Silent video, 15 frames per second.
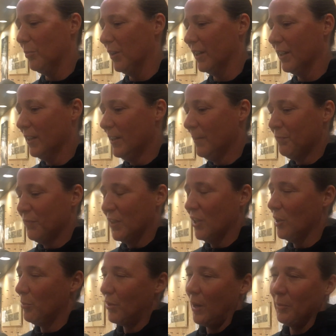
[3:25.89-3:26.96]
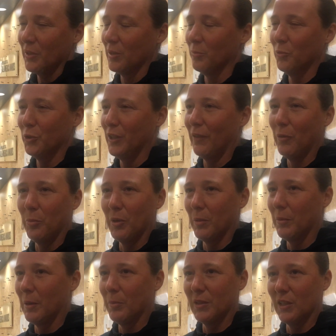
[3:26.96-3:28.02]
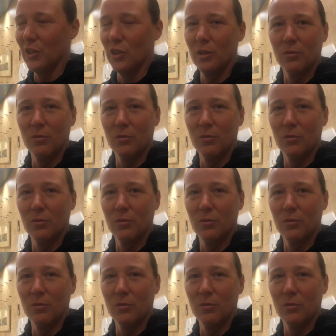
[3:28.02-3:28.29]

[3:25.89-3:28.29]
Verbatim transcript: But you know, I promise them we'll never put them in a position